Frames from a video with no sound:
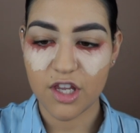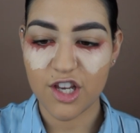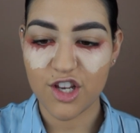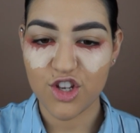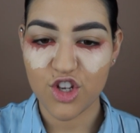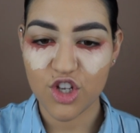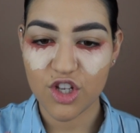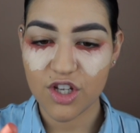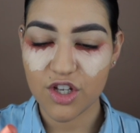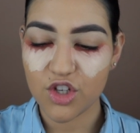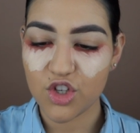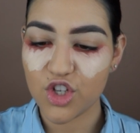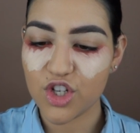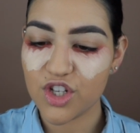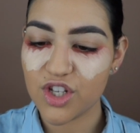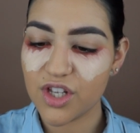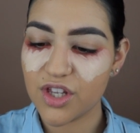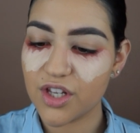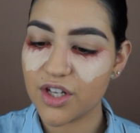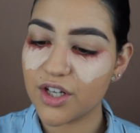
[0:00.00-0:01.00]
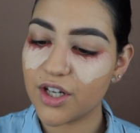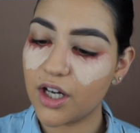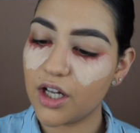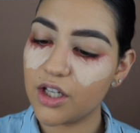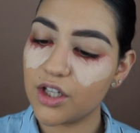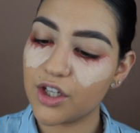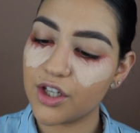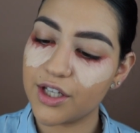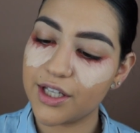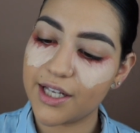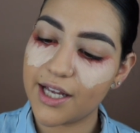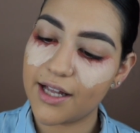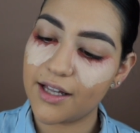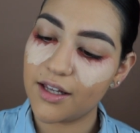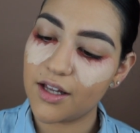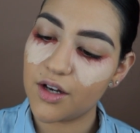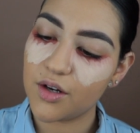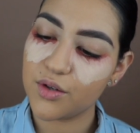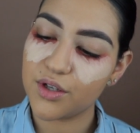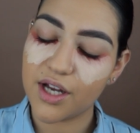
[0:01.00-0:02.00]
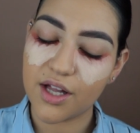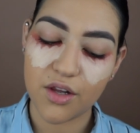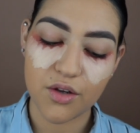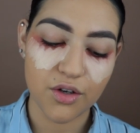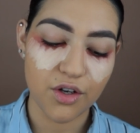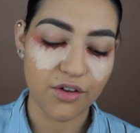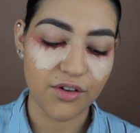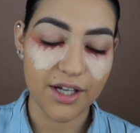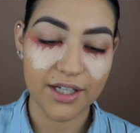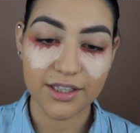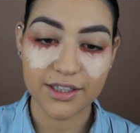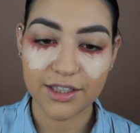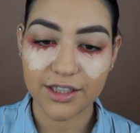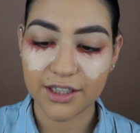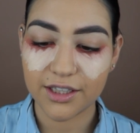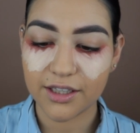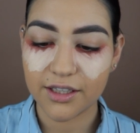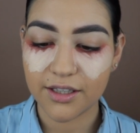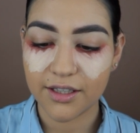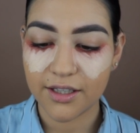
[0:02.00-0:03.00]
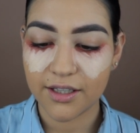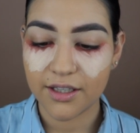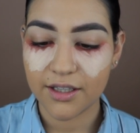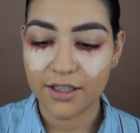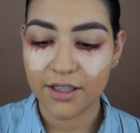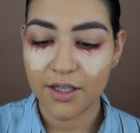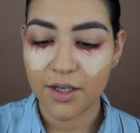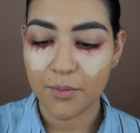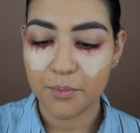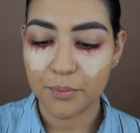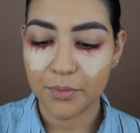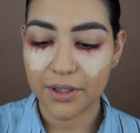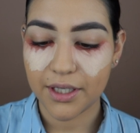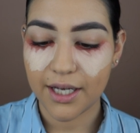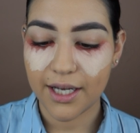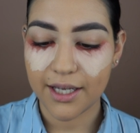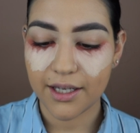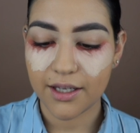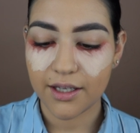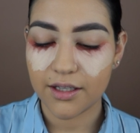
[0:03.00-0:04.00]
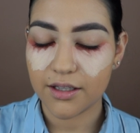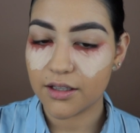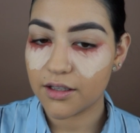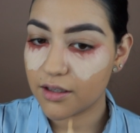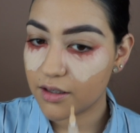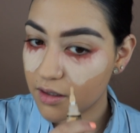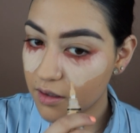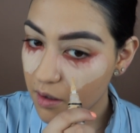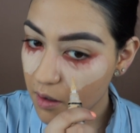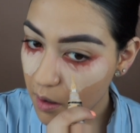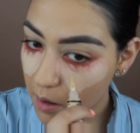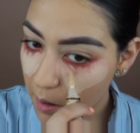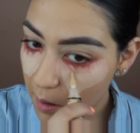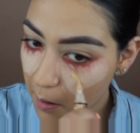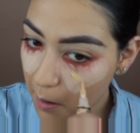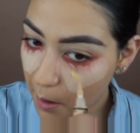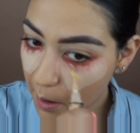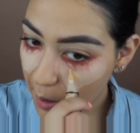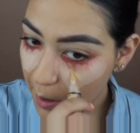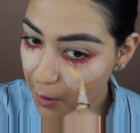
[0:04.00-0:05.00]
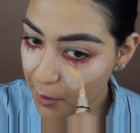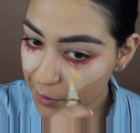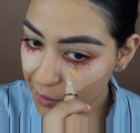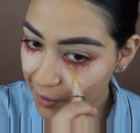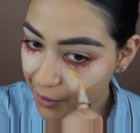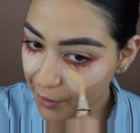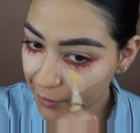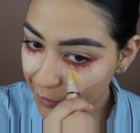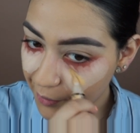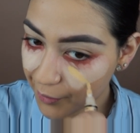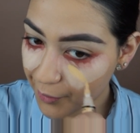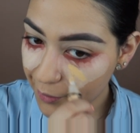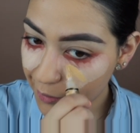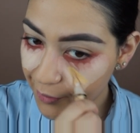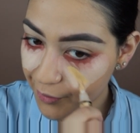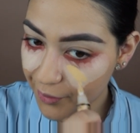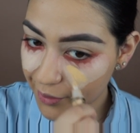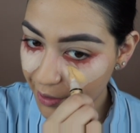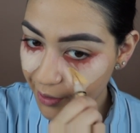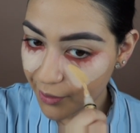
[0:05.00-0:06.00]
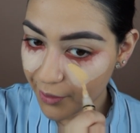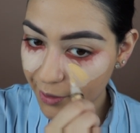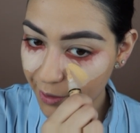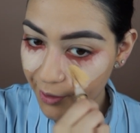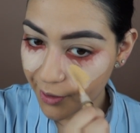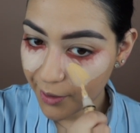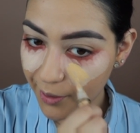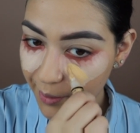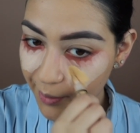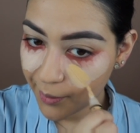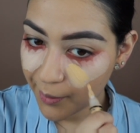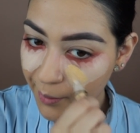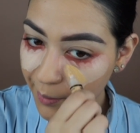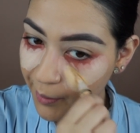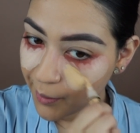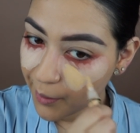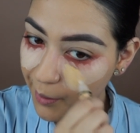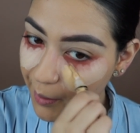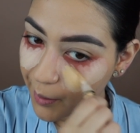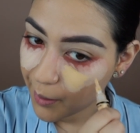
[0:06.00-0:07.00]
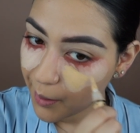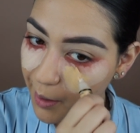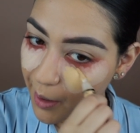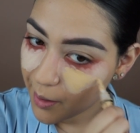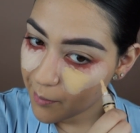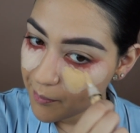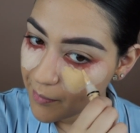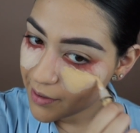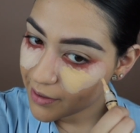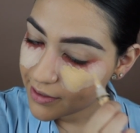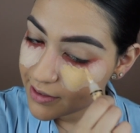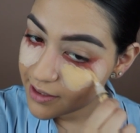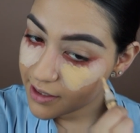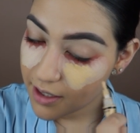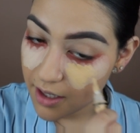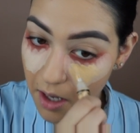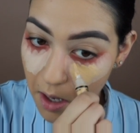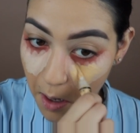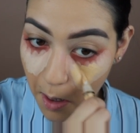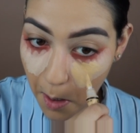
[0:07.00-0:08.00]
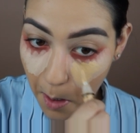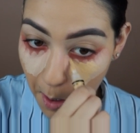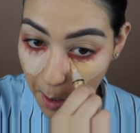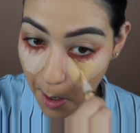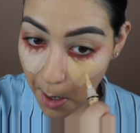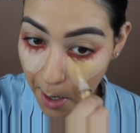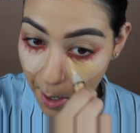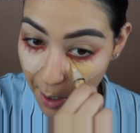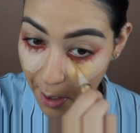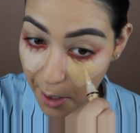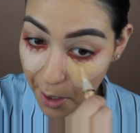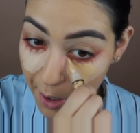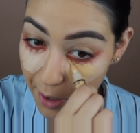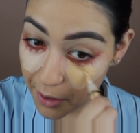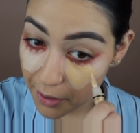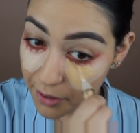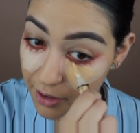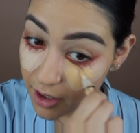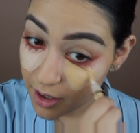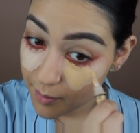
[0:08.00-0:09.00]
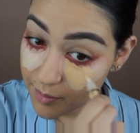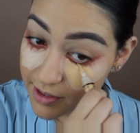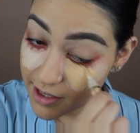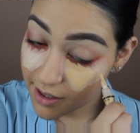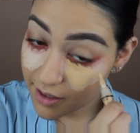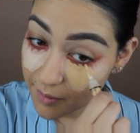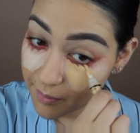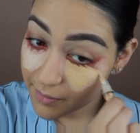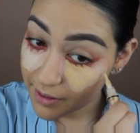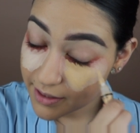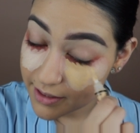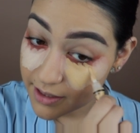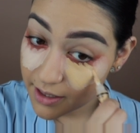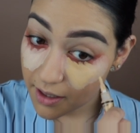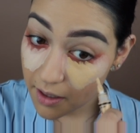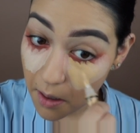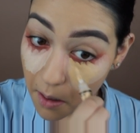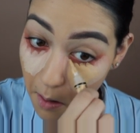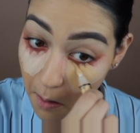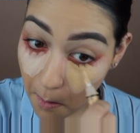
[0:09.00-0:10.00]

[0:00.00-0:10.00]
This is just in the color yellow corrector, but I use it as a concealer. I mix it and it comes out amazing.